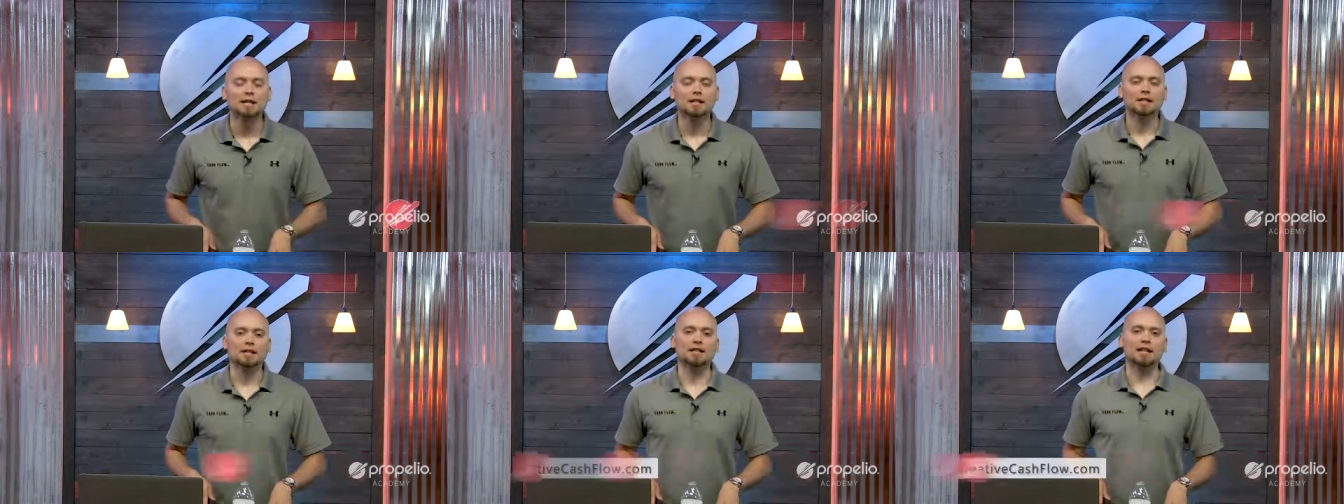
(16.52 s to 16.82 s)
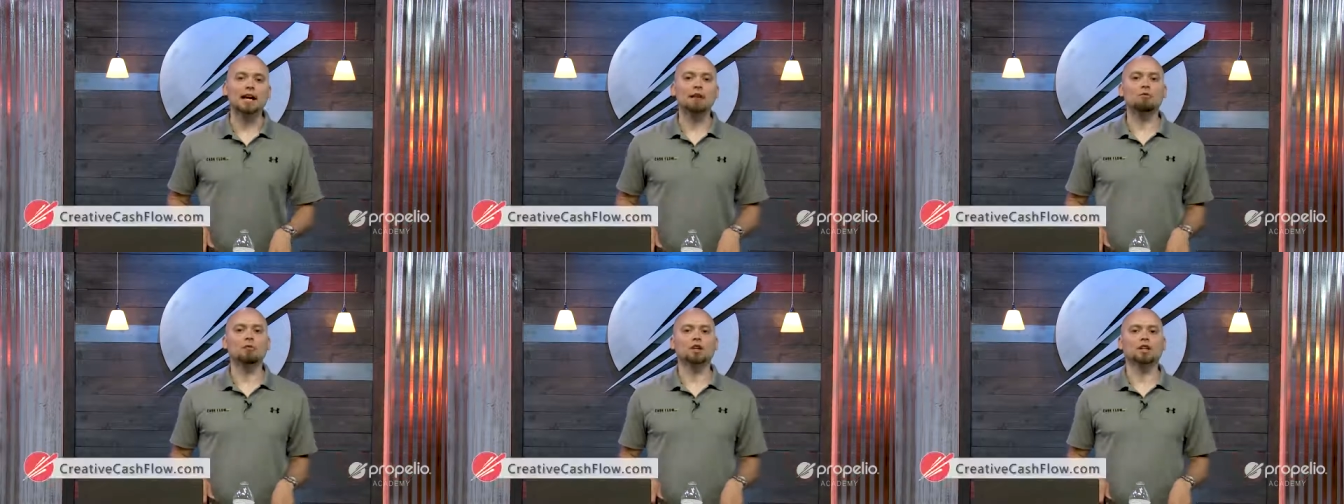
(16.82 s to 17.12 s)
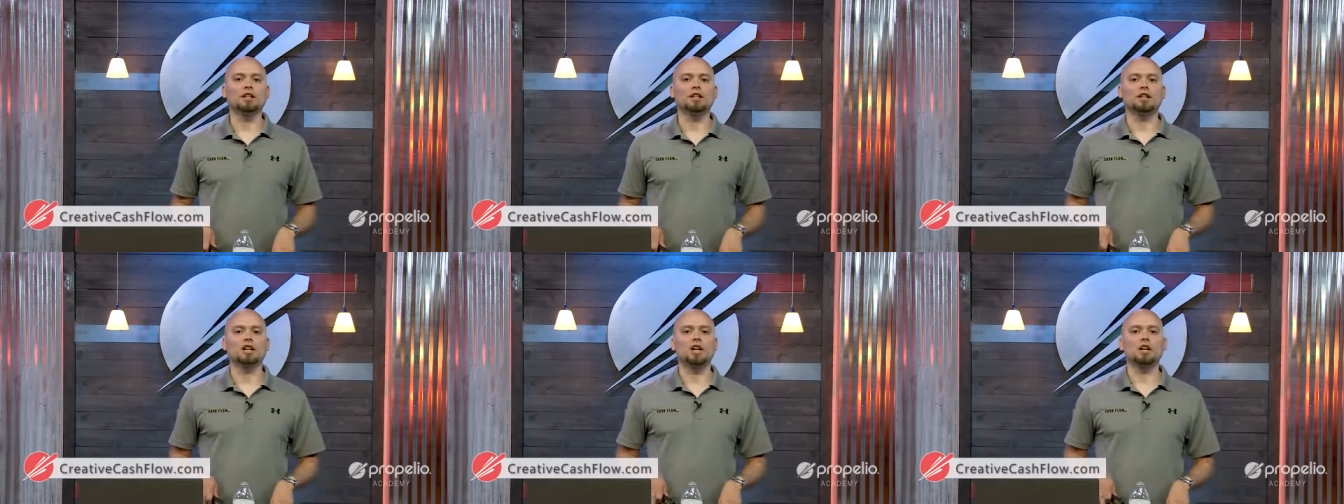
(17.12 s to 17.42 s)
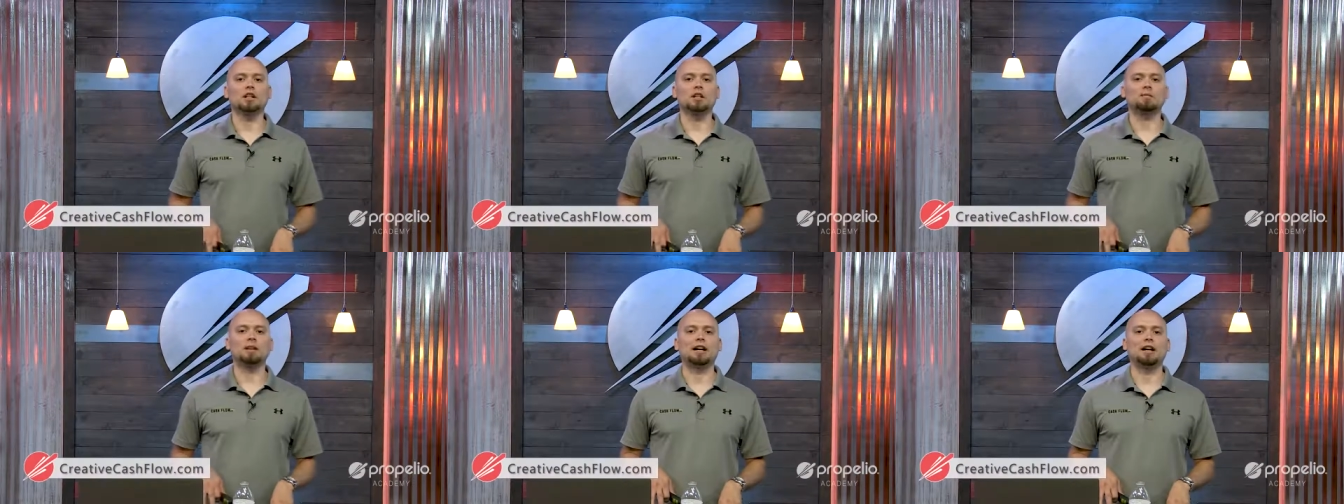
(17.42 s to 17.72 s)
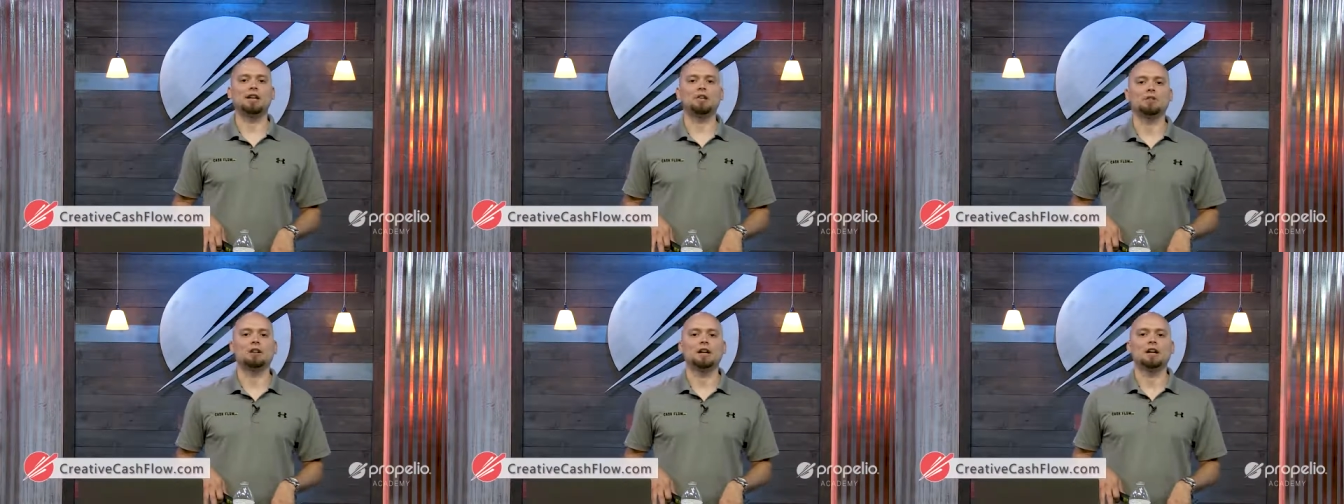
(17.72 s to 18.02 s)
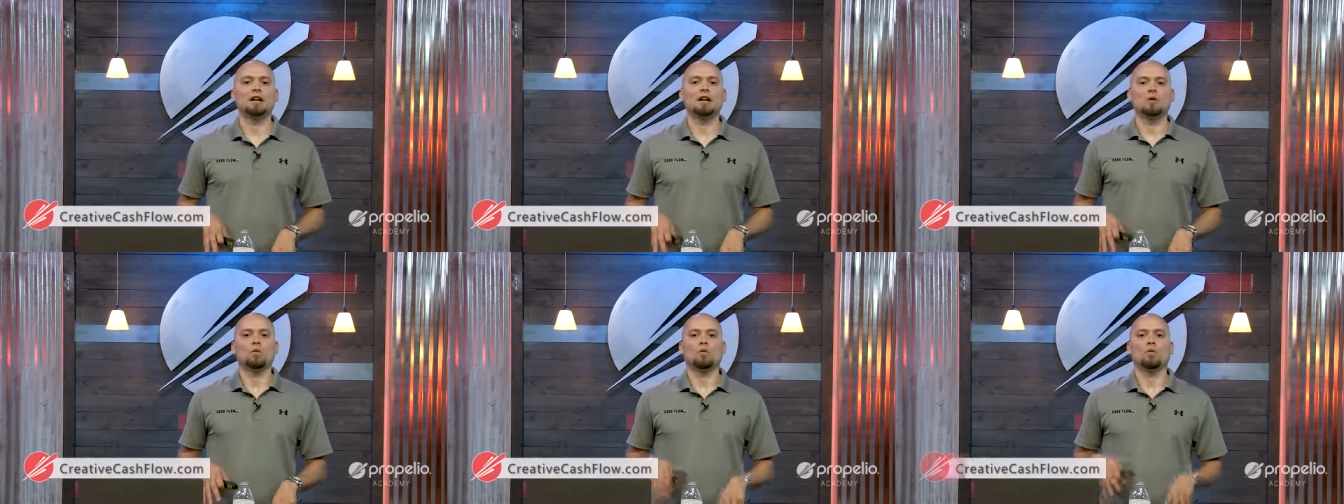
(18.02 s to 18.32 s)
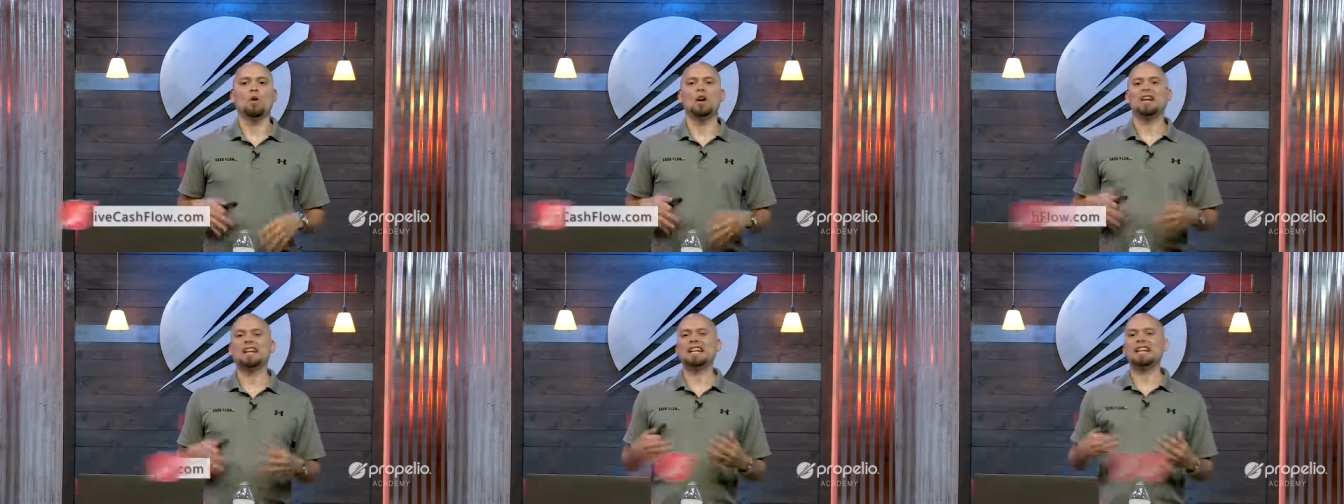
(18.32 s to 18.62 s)
Today we're going to talk about
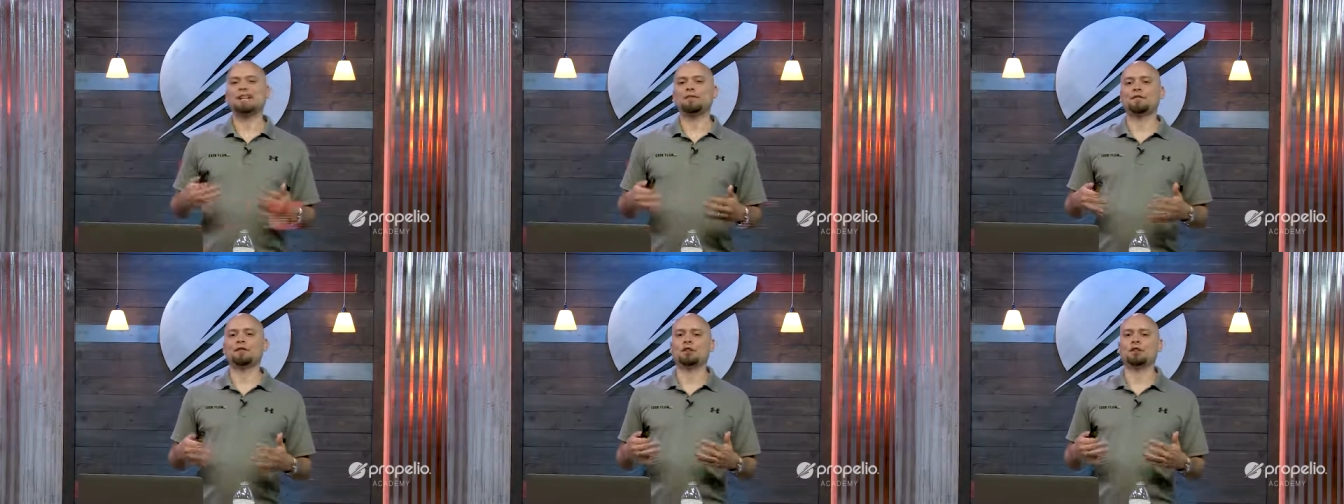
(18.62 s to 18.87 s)
what if